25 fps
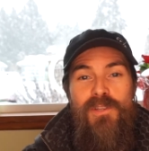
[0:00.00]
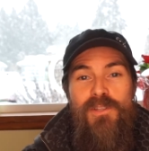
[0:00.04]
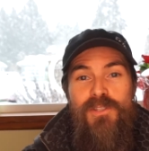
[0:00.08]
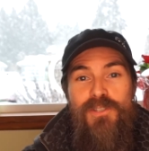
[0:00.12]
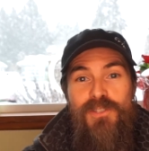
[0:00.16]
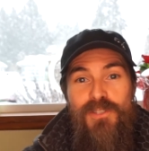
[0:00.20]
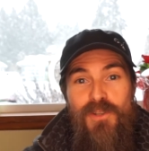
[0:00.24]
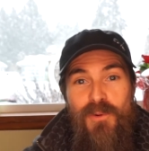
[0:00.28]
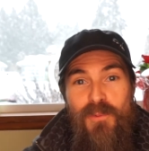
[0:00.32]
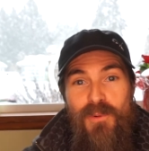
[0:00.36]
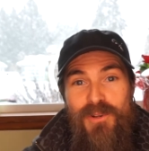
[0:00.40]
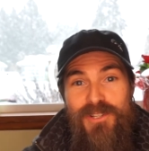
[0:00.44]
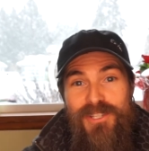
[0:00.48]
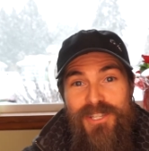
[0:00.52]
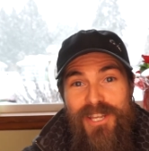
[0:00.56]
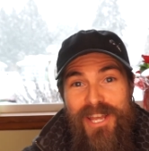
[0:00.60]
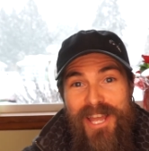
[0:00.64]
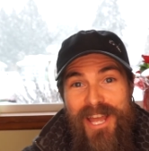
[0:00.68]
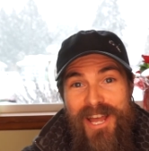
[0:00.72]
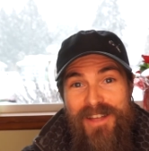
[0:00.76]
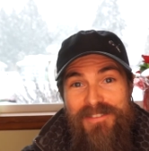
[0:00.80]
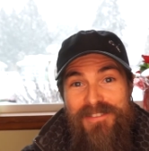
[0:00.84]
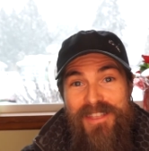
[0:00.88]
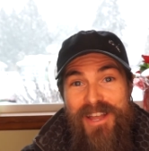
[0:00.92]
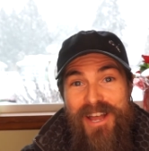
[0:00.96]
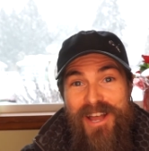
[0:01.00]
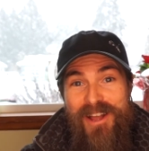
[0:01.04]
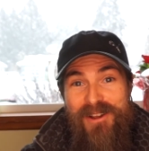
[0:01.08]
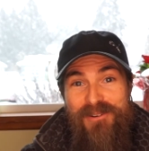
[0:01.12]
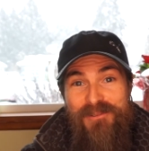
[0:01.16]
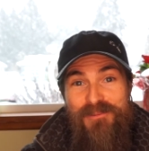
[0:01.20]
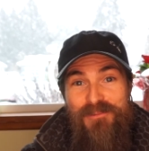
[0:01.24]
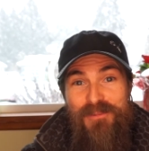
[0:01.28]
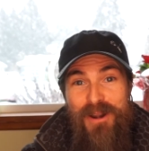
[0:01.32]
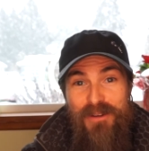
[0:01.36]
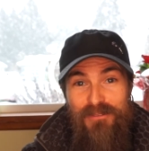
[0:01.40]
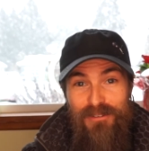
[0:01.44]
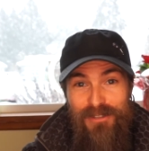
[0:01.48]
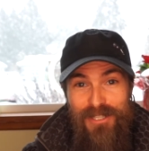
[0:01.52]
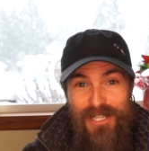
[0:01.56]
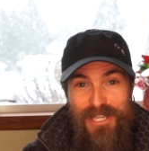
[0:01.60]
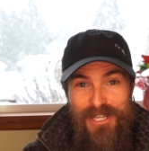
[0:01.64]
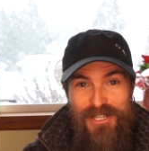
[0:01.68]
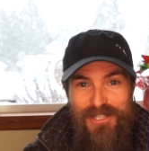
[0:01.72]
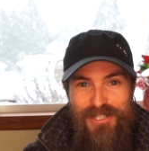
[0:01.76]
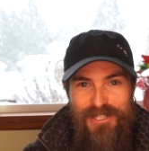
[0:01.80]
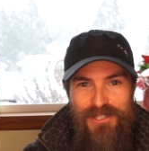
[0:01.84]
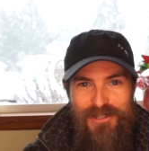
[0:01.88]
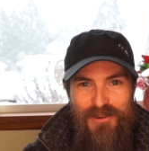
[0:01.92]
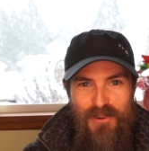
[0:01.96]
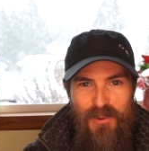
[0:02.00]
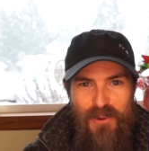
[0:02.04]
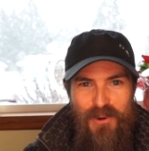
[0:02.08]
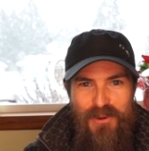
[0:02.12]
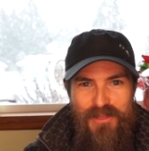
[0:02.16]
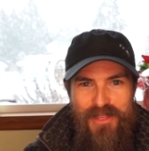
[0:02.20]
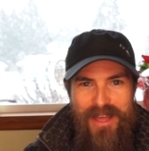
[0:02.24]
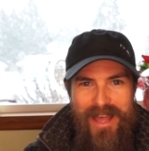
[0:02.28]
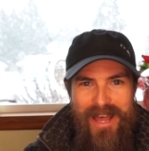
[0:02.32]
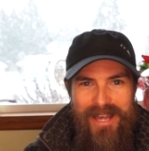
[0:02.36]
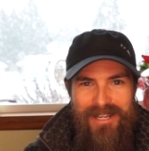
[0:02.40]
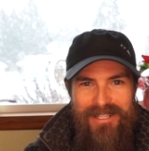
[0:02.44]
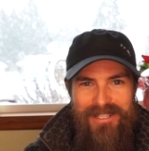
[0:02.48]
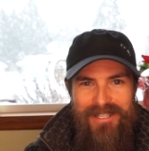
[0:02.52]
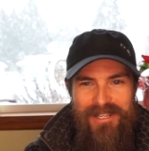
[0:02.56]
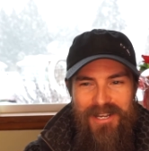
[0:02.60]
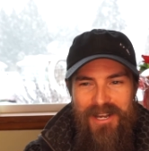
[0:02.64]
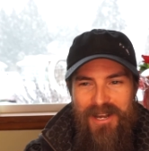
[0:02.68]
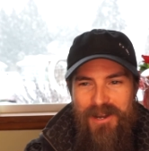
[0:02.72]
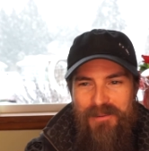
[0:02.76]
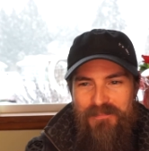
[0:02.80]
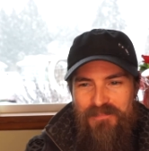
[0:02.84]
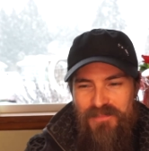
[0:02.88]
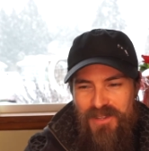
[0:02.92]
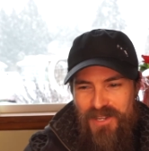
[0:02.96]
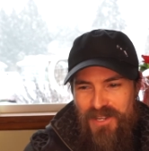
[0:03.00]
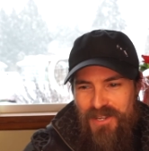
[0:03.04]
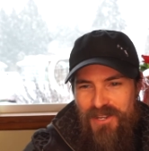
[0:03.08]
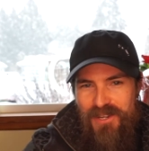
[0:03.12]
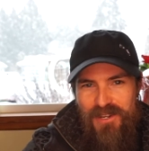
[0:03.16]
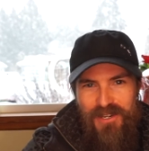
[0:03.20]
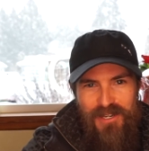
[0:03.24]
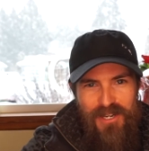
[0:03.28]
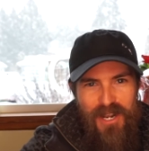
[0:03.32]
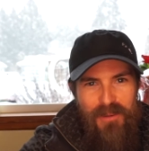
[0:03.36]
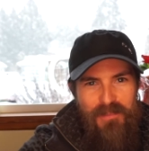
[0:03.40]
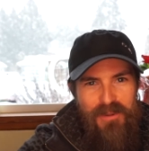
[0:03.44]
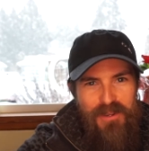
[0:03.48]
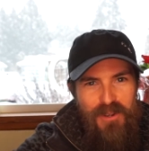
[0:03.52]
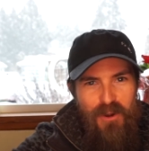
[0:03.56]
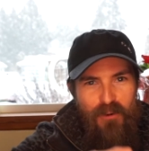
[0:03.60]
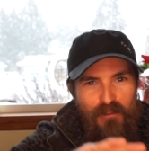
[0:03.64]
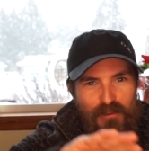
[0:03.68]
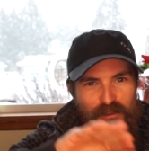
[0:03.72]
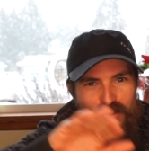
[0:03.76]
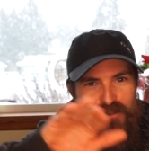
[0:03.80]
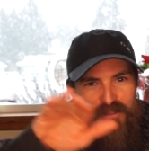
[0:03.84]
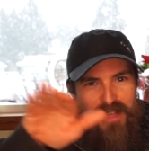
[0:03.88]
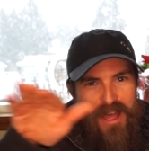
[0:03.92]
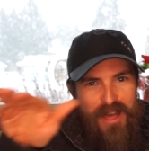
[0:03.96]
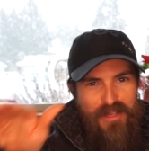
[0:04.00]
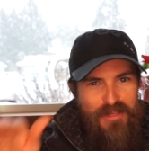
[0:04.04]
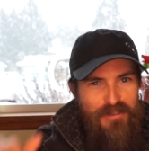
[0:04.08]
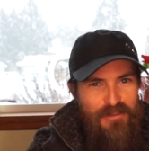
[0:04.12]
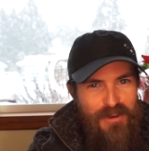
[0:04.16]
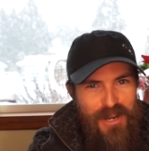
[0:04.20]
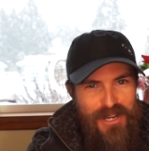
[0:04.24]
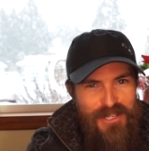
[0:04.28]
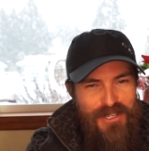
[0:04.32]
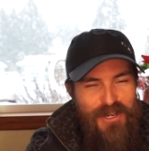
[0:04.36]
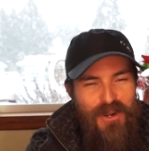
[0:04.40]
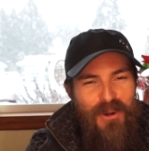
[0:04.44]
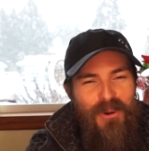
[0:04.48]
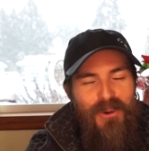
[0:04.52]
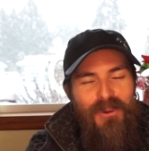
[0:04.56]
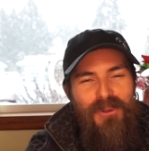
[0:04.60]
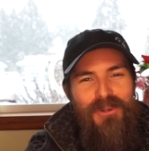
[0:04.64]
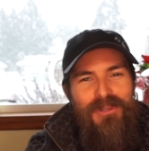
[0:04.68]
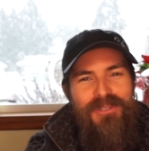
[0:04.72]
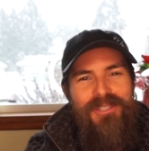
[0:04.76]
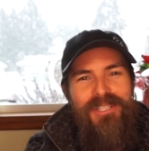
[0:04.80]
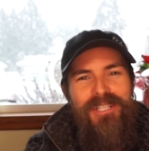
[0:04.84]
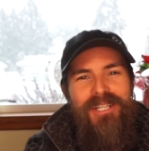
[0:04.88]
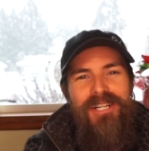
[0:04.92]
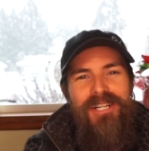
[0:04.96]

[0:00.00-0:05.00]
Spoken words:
So once I had that revelation, or that coming over that threshold,